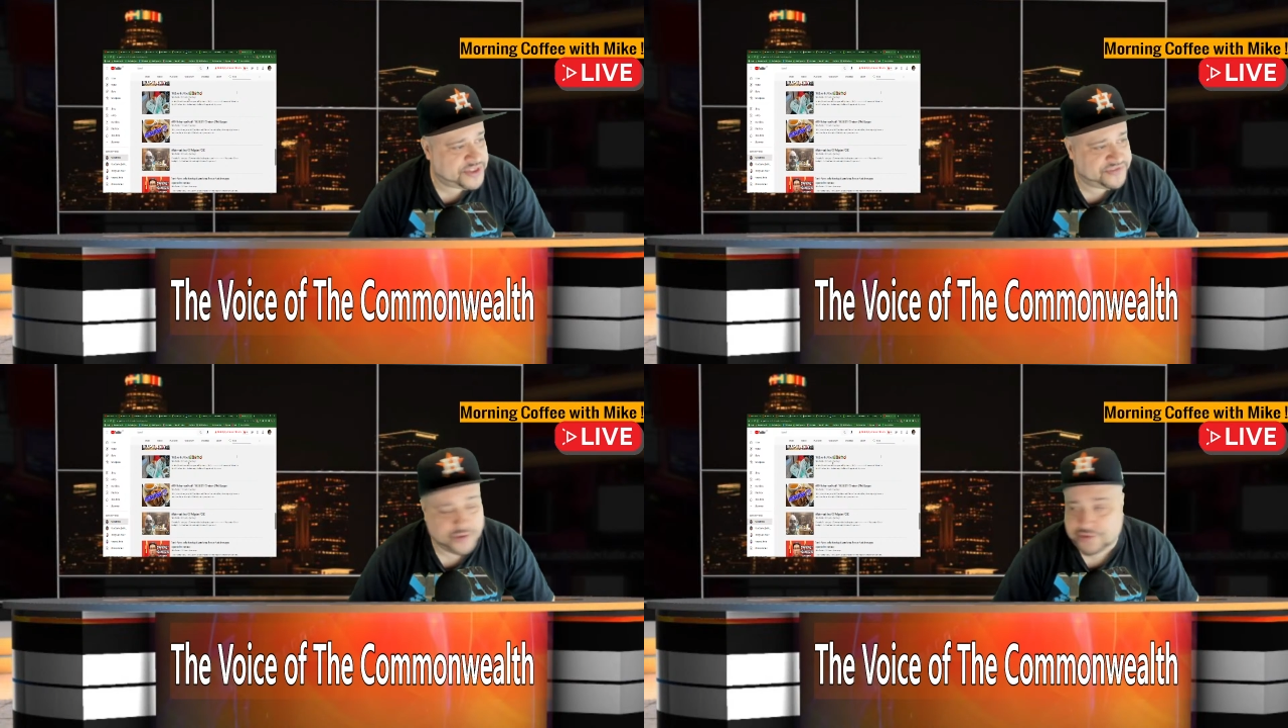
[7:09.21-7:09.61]

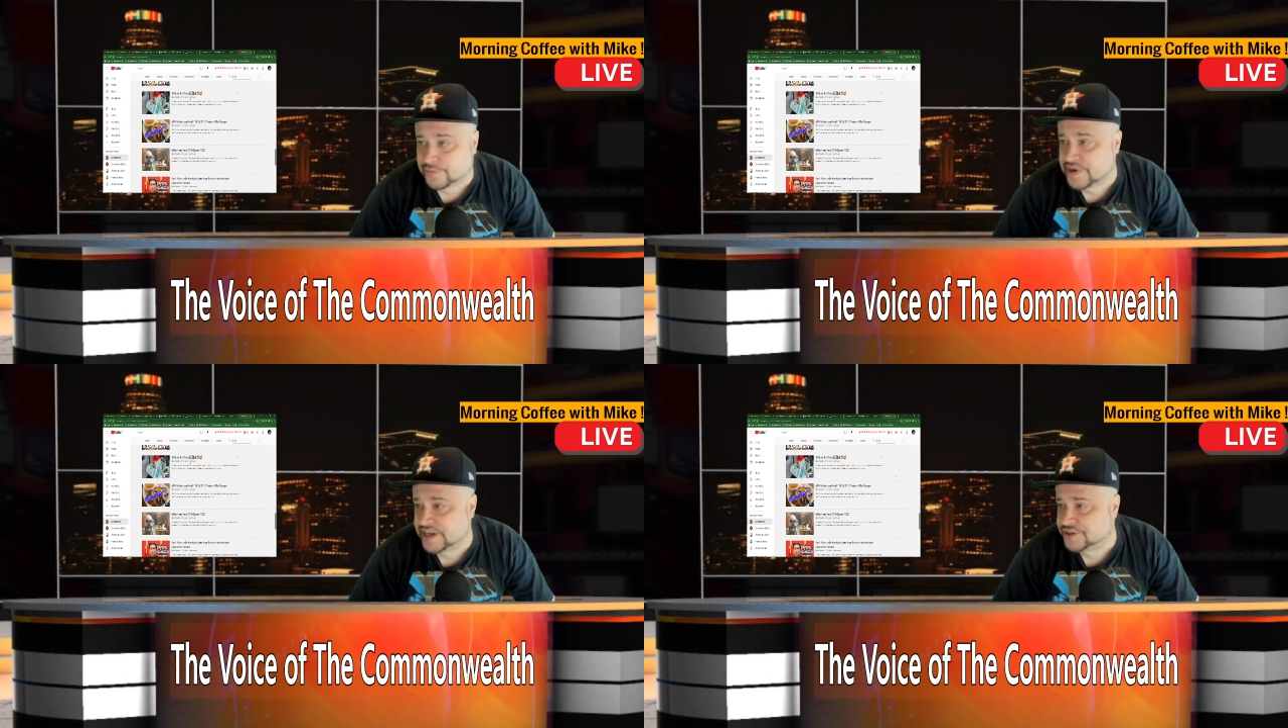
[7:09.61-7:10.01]
of food
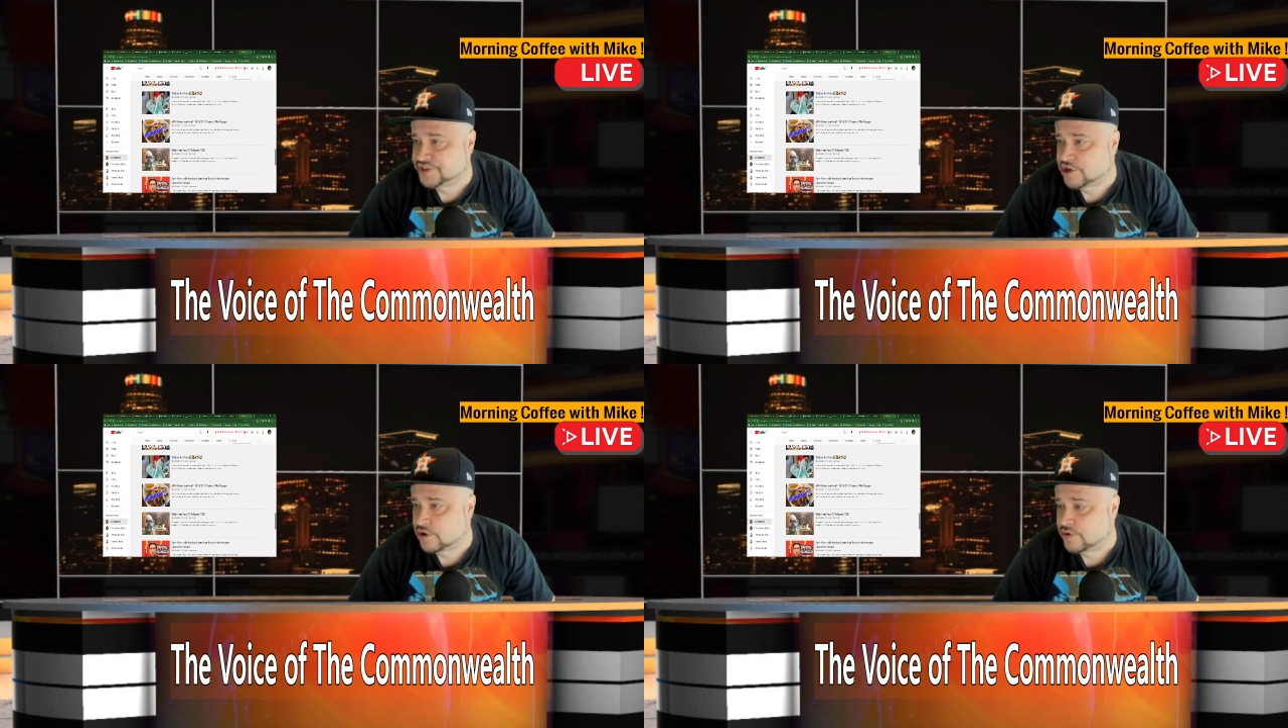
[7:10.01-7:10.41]
3 years
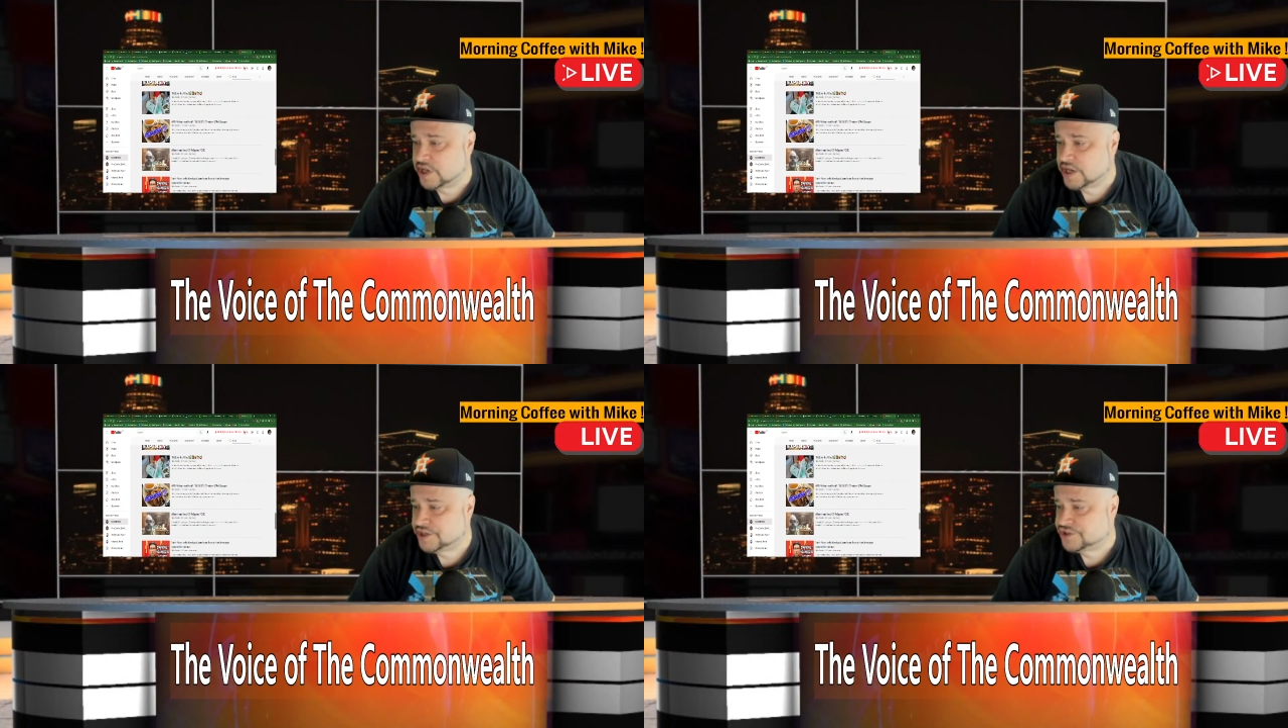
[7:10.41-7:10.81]
ago.
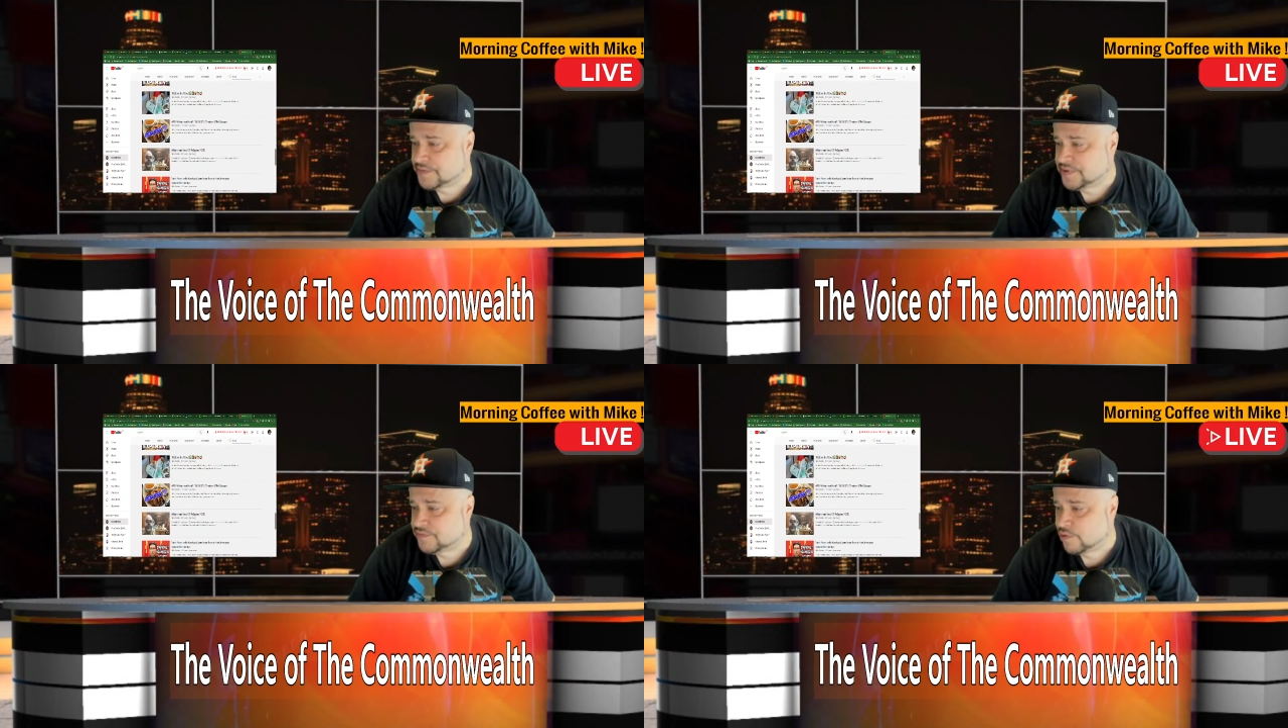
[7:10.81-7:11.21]
So
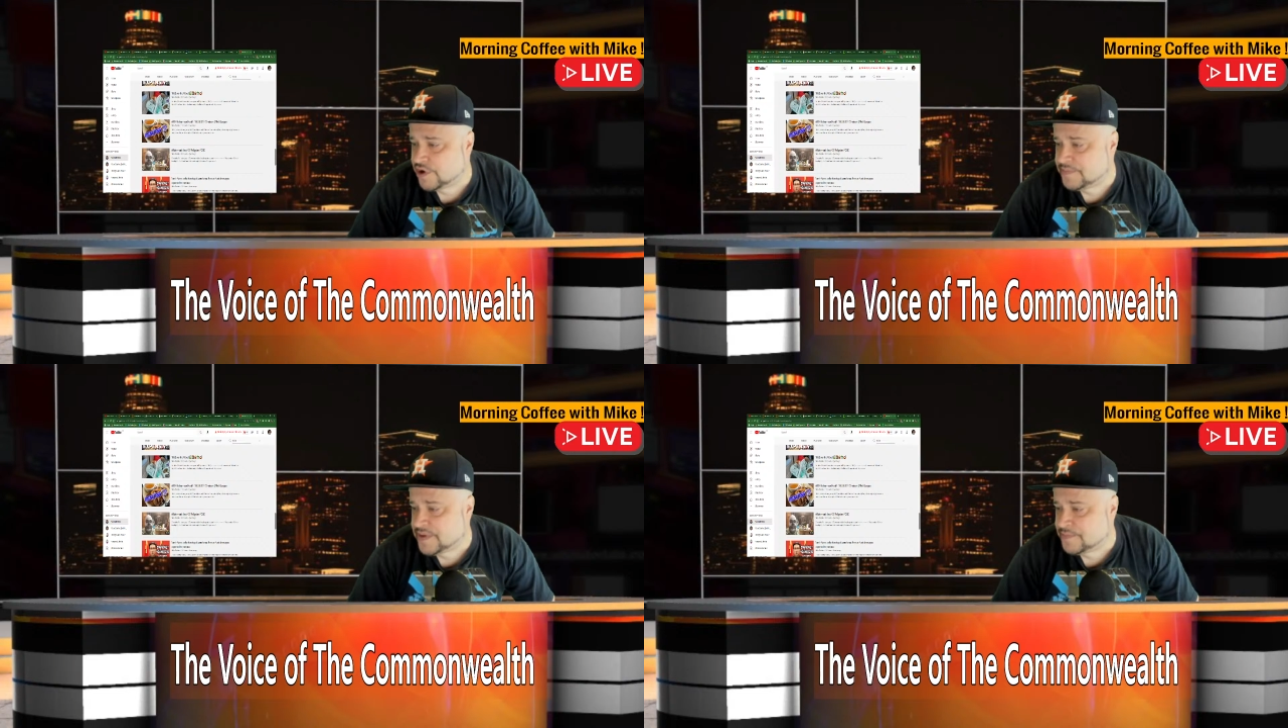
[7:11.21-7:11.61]
I've been
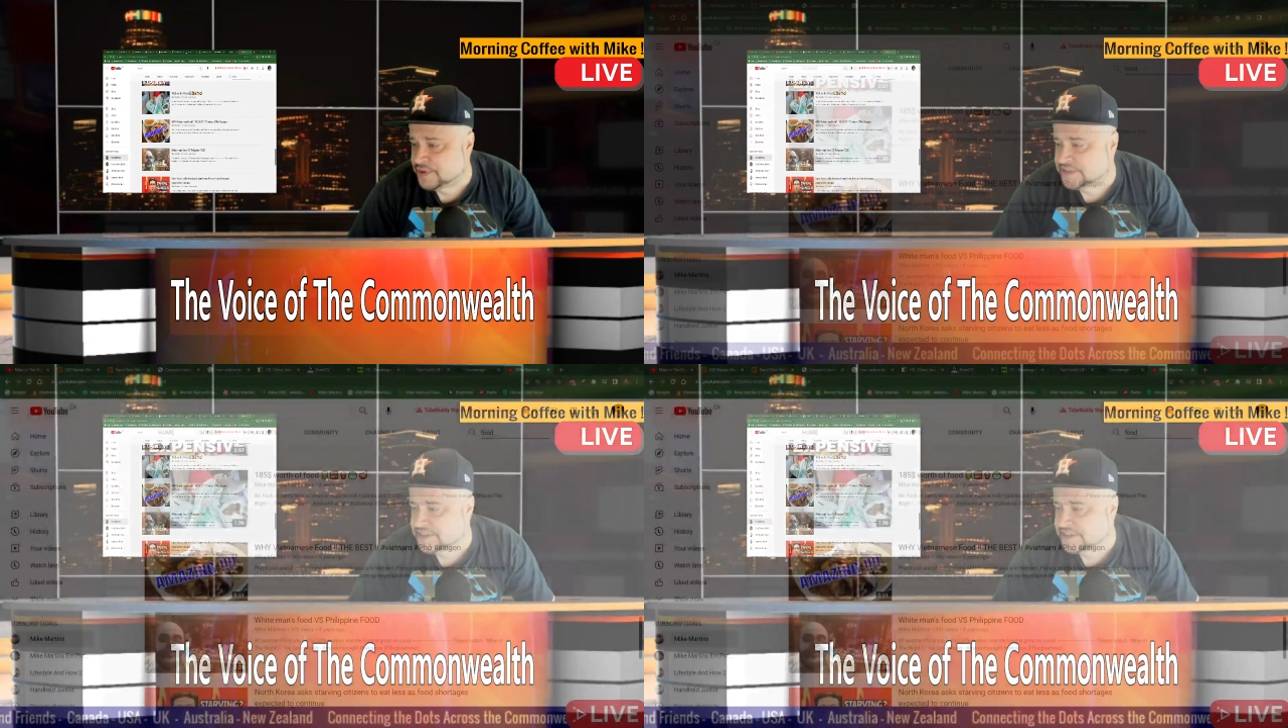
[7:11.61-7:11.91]
warning people that